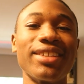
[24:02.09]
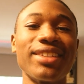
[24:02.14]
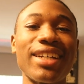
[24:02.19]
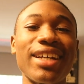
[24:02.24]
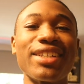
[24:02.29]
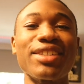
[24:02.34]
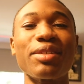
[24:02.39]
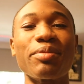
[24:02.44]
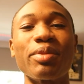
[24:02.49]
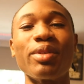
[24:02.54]

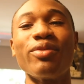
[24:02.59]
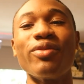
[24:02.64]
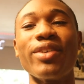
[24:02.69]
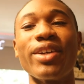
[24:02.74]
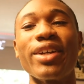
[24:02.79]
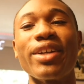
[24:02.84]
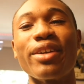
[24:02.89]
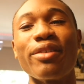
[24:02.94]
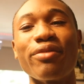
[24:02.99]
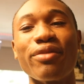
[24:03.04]
That should be
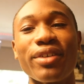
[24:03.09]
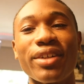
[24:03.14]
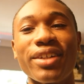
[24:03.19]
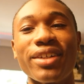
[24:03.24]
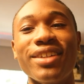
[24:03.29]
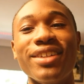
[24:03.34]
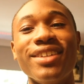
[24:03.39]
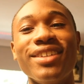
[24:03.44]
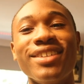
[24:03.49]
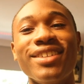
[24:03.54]
very
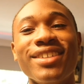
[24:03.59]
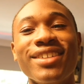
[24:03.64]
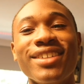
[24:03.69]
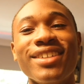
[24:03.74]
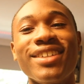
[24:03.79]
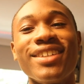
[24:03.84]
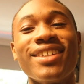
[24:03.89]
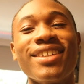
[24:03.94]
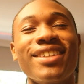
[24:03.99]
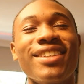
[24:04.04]
fun.
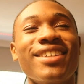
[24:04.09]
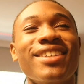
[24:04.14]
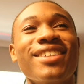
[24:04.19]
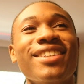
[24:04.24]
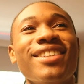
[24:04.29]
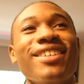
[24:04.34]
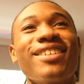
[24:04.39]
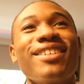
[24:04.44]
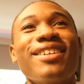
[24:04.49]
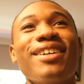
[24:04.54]

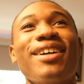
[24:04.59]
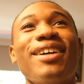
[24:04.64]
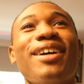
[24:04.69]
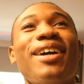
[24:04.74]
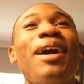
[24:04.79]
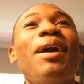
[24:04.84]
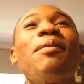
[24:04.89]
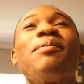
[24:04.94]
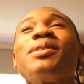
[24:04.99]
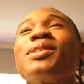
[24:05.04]

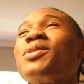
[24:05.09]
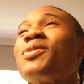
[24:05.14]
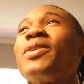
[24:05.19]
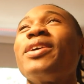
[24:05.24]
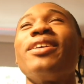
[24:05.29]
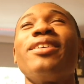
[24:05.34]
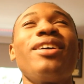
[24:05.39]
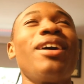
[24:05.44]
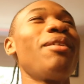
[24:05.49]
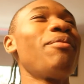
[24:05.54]
I'm just
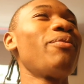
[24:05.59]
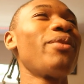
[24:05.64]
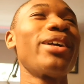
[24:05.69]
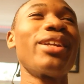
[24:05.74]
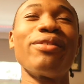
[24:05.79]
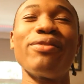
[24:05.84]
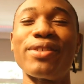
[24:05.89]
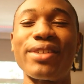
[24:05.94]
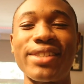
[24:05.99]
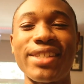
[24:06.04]
waiting. I'm
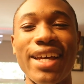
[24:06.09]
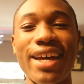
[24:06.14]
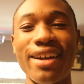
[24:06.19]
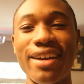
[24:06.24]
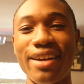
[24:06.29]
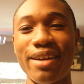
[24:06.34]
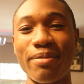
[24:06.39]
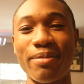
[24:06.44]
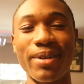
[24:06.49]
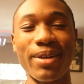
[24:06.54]
ready for
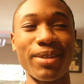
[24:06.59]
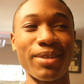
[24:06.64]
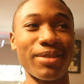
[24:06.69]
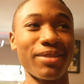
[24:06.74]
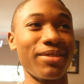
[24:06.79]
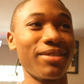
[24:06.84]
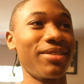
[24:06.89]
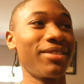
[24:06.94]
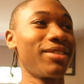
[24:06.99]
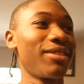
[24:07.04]
Saturday, bro.
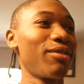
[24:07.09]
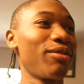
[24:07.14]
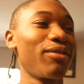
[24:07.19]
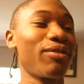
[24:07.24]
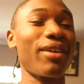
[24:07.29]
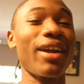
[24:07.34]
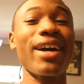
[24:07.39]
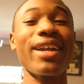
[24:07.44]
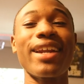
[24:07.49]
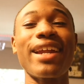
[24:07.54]

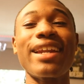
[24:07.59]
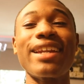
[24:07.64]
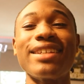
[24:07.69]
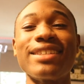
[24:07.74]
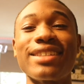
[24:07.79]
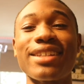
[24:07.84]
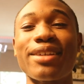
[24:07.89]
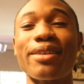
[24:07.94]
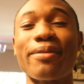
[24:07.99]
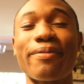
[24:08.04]
Friday
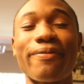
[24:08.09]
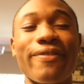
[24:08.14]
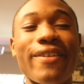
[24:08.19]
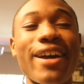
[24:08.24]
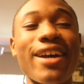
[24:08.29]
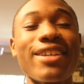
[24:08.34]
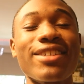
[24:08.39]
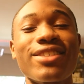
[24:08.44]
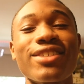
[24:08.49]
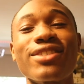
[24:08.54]
needs to come
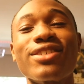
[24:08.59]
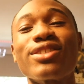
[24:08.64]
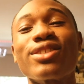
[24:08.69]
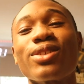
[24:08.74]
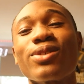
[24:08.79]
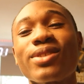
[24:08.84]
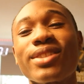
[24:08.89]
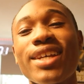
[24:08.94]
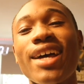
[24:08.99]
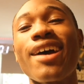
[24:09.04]
faster
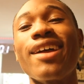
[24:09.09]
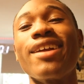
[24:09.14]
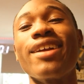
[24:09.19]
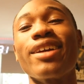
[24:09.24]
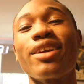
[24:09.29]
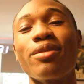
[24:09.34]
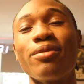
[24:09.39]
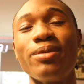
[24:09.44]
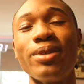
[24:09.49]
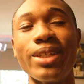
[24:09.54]
so
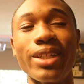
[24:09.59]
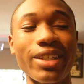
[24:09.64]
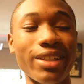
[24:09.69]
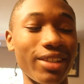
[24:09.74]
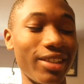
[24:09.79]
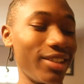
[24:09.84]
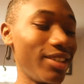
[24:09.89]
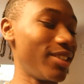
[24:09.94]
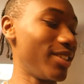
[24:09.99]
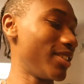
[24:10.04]
Saturday could be
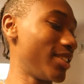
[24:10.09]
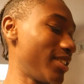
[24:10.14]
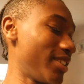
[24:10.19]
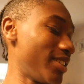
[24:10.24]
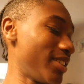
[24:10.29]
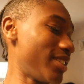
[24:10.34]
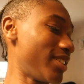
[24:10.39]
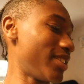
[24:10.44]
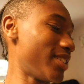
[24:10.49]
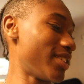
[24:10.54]
here.
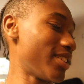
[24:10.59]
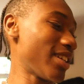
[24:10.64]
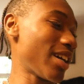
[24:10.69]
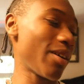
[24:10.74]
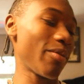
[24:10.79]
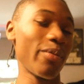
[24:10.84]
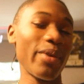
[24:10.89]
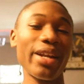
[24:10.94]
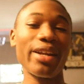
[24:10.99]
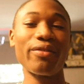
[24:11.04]

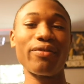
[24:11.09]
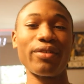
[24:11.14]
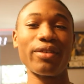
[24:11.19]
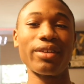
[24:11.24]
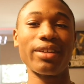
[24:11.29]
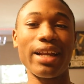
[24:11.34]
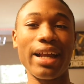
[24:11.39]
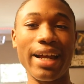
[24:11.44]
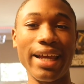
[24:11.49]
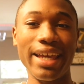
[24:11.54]
I'm ready
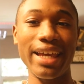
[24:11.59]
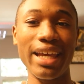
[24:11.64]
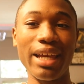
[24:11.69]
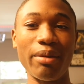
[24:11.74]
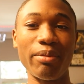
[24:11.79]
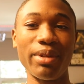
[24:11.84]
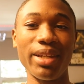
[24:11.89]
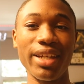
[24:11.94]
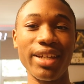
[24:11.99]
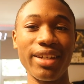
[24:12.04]
for that
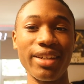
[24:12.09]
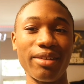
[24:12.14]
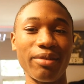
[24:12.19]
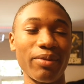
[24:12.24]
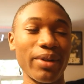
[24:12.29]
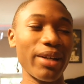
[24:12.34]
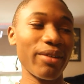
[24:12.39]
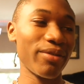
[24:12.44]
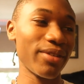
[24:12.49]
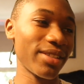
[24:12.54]
game day.
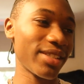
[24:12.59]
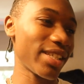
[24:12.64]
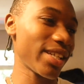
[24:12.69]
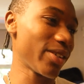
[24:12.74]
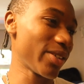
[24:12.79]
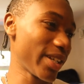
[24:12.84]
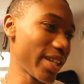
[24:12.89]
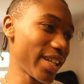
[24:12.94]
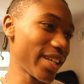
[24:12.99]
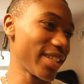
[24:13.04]
I'm ready for
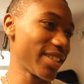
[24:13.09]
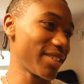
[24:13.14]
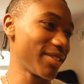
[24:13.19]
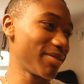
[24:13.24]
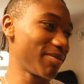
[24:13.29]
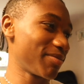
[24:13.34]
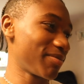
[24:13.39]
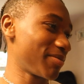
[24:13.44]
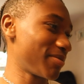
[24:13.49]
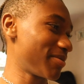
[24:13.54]
tailgate.
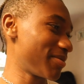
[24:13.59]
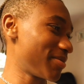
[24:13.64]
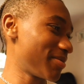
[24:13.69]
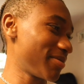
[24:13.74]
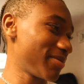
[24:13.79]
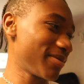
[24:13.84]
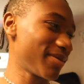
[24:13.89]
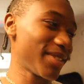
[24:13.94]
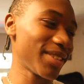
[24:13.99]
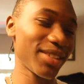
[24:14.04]

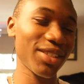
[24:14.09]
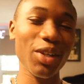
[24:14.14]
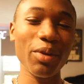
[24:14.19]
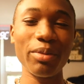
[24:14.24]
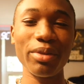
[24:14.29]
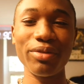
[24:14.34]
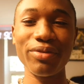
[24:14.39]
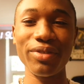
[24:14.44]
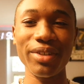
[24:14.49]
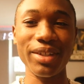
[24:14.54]
It's
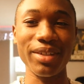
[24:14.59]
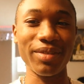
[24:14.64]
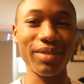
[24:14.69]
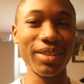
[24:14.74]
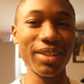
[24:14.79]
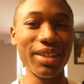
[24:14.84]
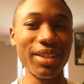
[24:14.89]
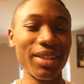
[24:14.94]
going to be fun.